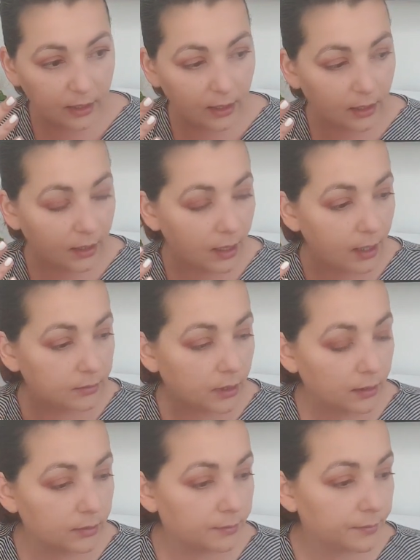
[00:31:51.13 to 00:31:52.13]

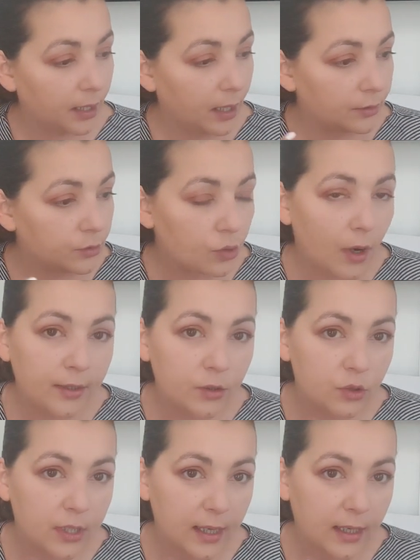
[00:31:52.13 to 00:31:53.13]
I tried
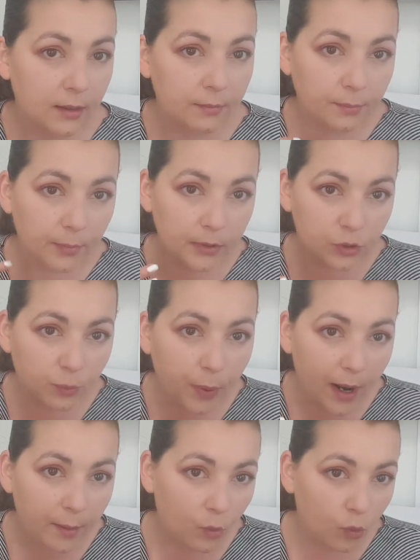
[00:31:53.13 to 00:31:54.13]
to
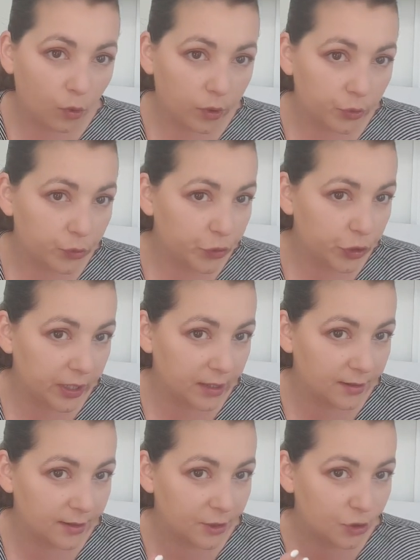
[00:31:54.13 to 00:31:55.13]
buy more
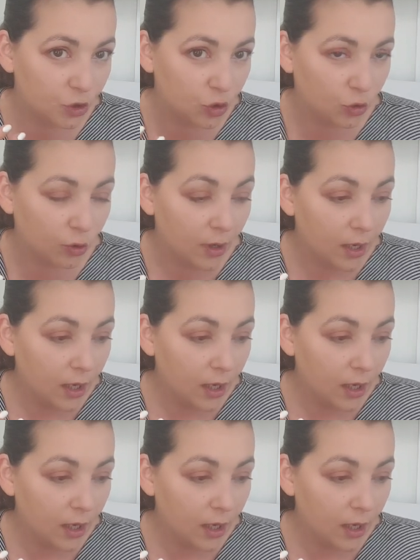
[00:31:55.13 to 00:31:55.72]
nutrients to